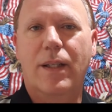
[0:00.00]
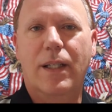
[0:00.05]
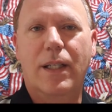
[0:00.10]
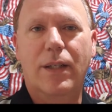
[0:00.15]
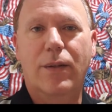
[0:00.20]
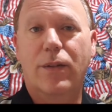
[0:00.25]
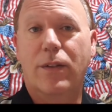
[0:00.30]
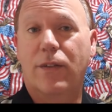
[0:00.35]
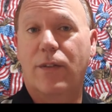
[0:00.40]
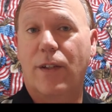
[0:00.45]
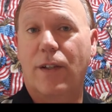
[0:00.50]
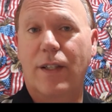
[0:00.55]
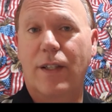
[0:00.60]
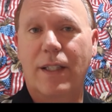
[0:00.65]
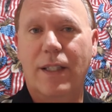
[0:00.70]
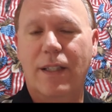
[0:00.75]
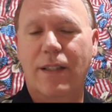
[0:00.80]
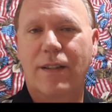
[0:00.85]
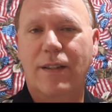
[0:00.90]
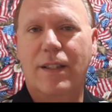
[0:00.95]
It was very
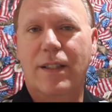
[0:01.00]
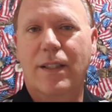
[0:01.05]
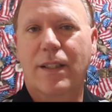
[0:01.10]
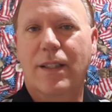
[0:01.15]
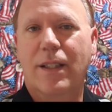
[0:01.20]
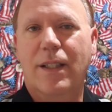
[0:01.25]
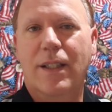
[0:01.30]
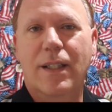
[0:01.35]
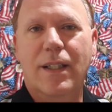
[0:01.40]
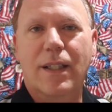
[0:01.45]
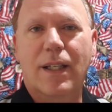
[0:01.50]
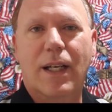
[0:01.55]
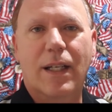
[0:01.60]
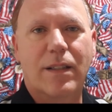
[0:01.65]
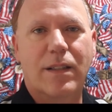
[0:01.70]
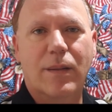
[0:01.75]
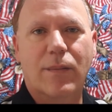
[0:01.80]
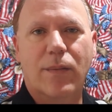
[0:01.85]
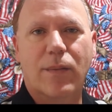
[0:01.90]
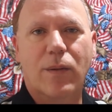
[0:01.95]
easy. I
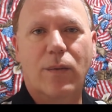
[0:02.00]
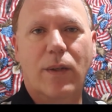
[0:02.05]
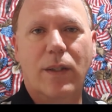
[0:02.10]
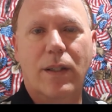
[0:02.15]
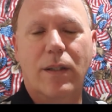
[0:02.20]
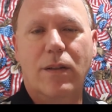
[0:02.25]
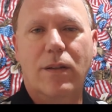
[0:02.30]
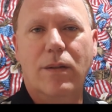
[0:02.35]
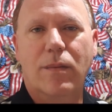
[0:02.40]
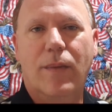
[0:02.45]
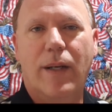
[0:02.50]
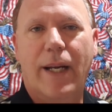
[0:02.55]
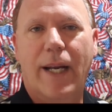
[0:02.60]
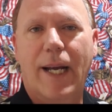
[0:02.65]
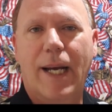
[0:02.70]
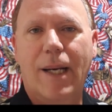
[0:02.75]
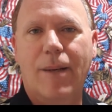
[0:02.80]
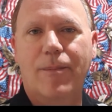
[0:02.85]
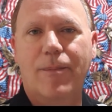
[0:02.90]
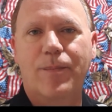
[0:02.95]
simply went into my
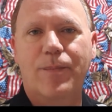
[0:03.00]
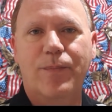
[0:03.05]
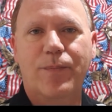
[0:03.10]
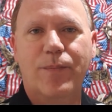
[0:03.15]
app,